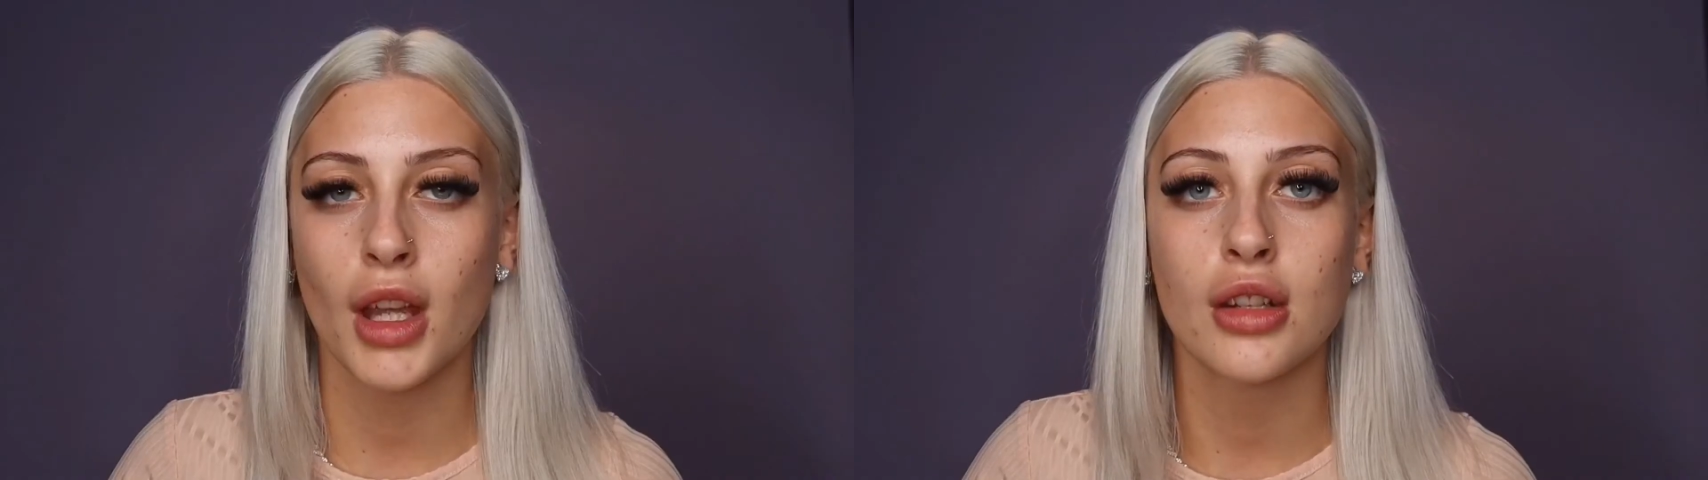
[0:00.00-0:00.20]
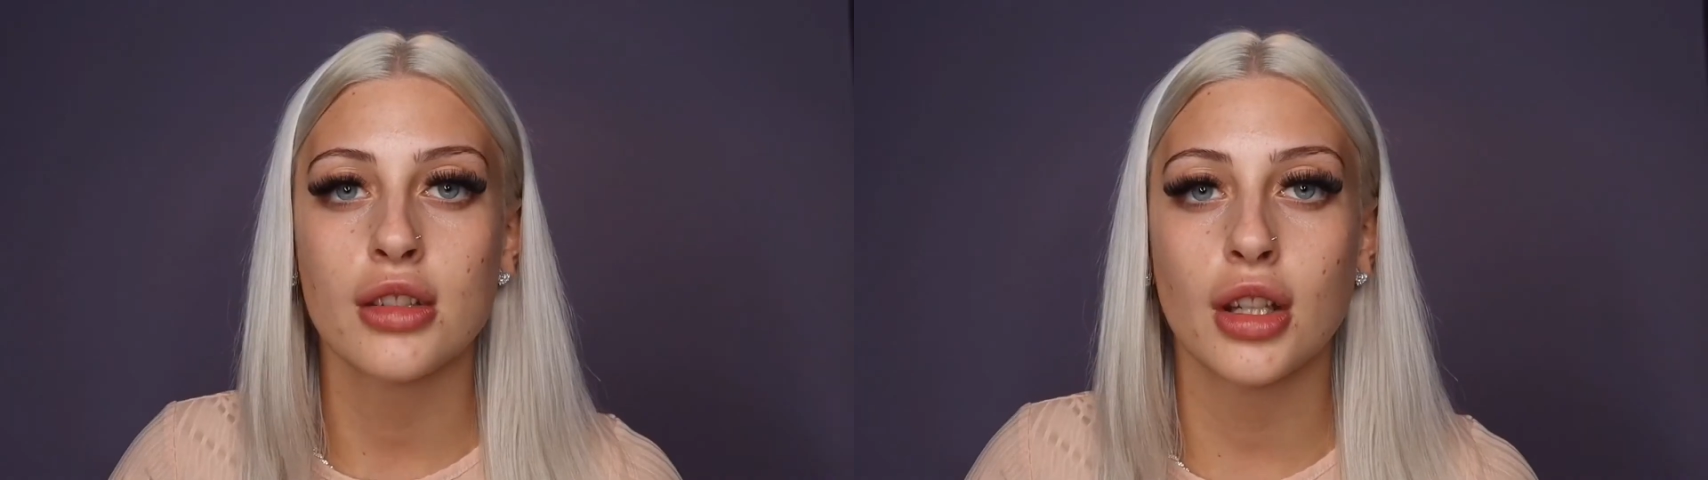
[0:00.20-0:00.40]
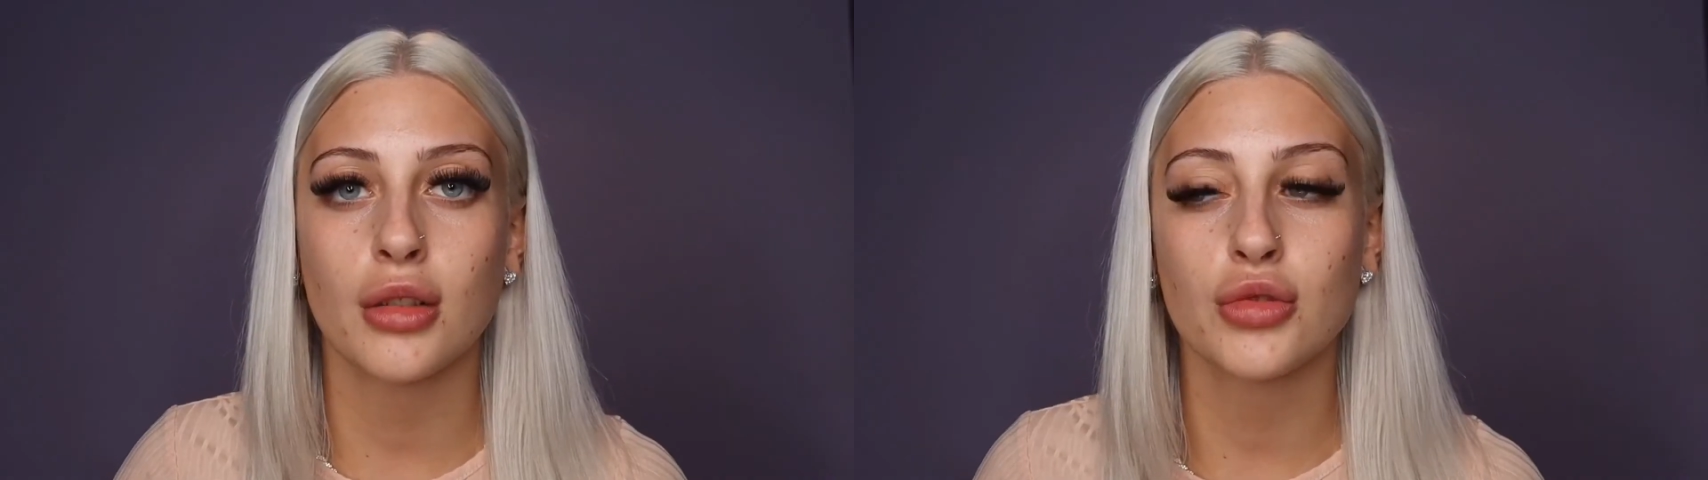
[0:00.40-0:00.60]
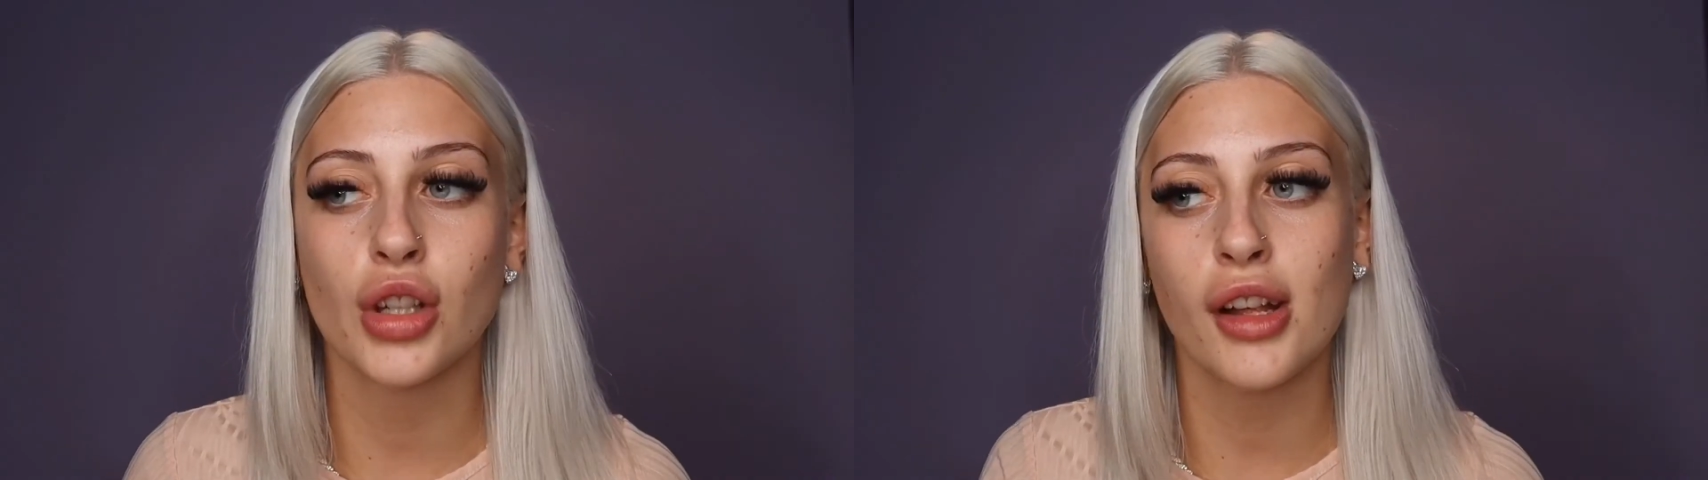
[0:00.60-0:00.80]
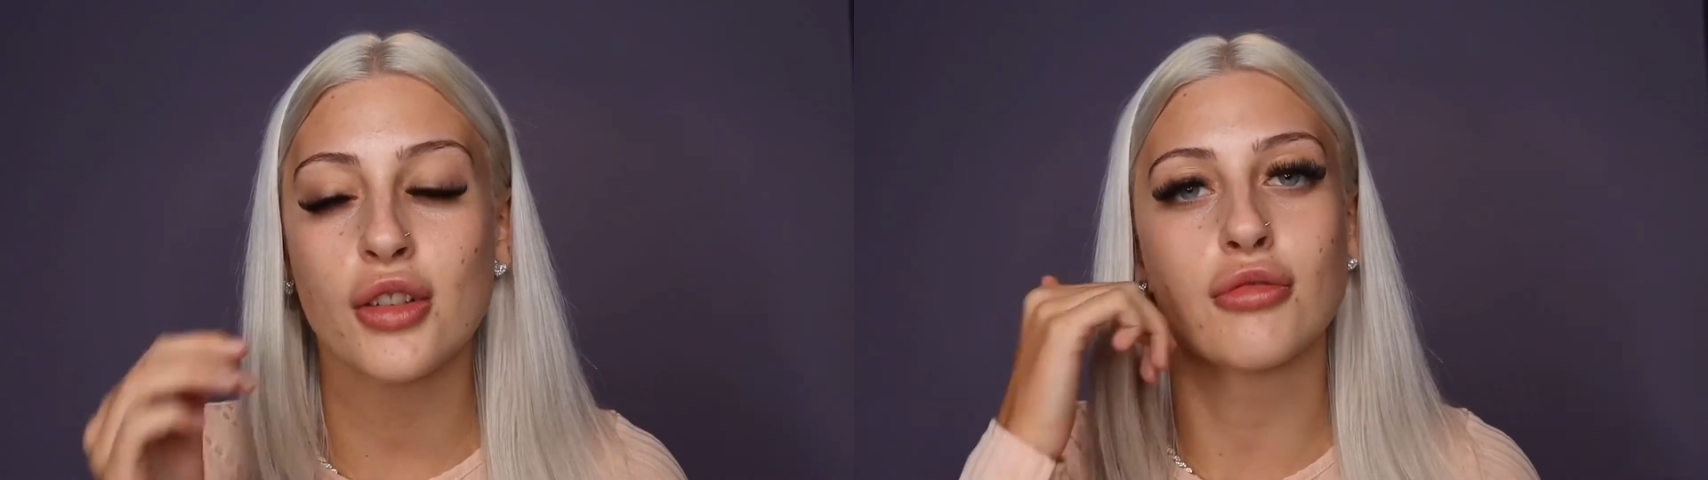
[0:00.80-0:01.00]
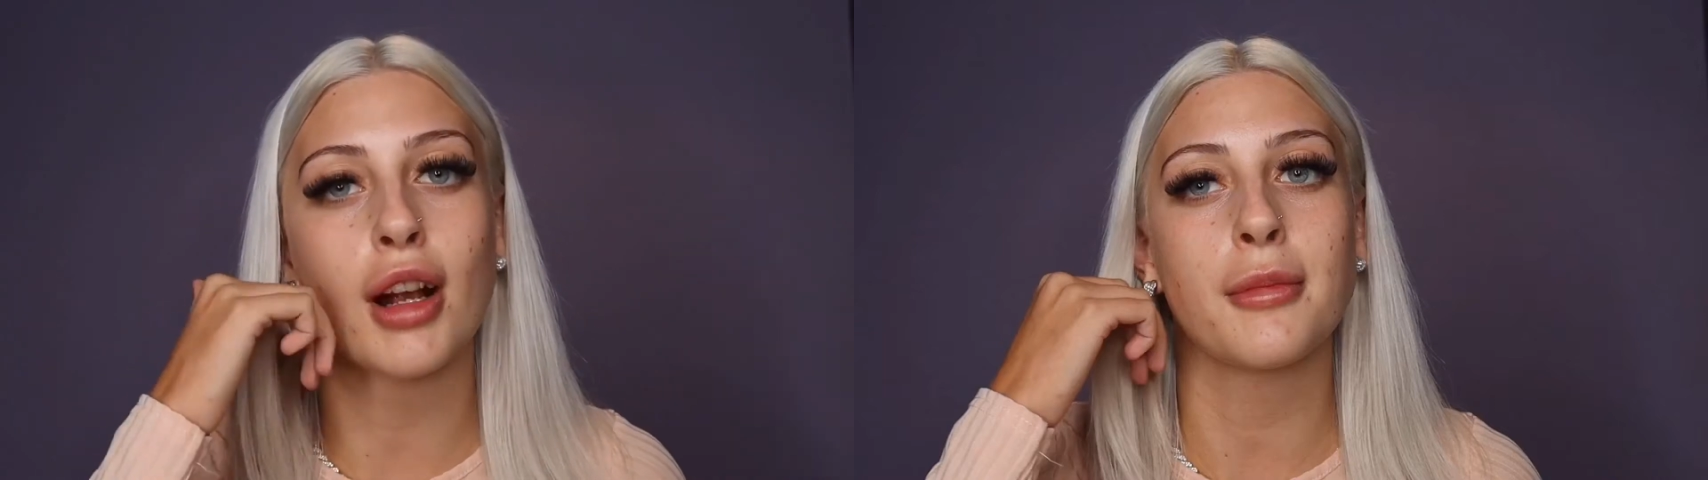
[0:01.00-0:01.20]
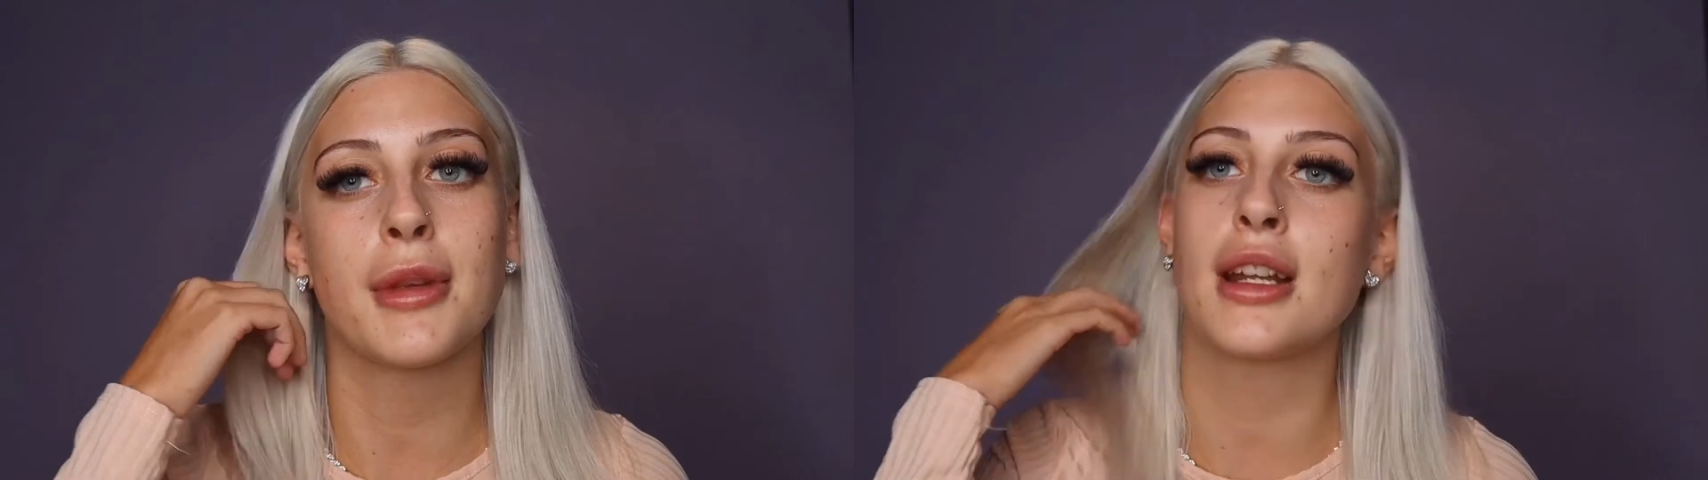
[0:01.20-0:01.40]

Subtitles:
So Charlie just rang me and